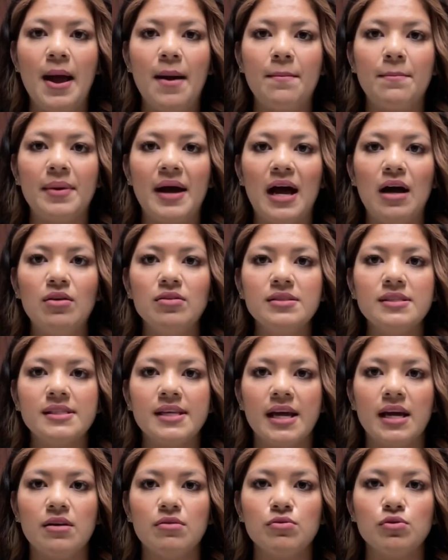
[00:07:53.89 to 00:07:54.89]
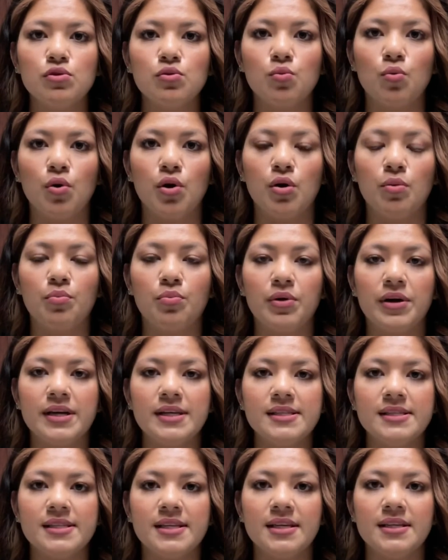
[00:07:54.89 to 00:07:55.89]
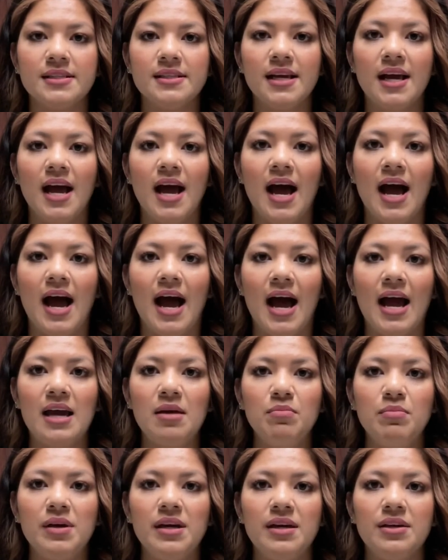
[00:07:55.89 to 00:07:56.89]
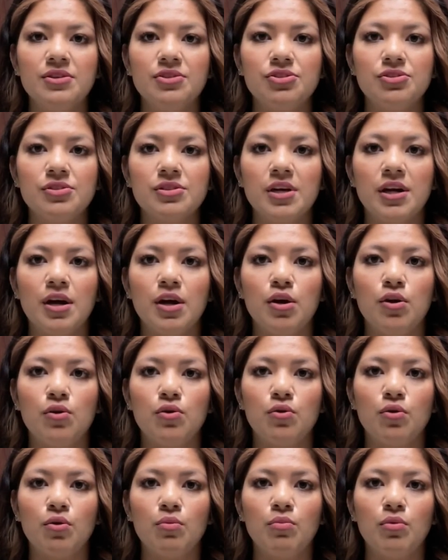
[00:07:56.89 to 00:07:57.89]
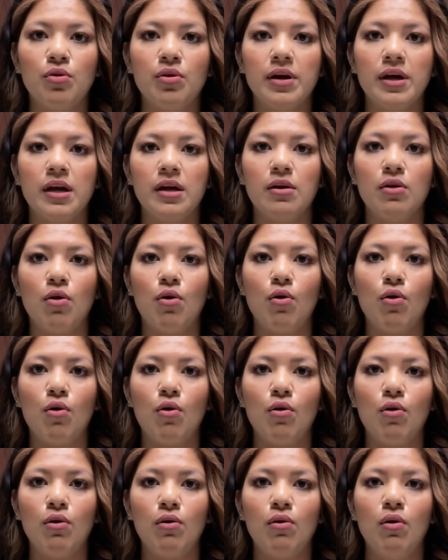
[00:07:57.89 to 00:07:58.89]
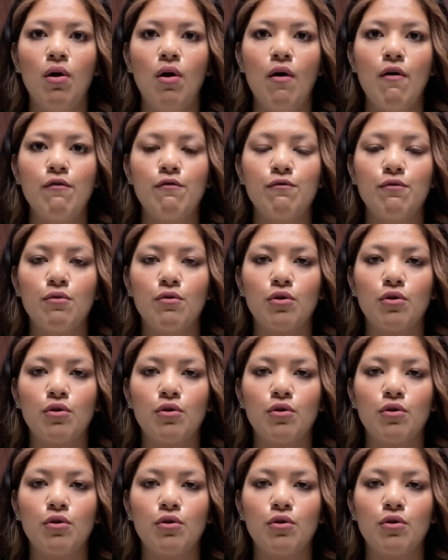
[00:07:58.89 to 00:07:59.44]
Bowel sounds were present, high-pitched, normal in all 4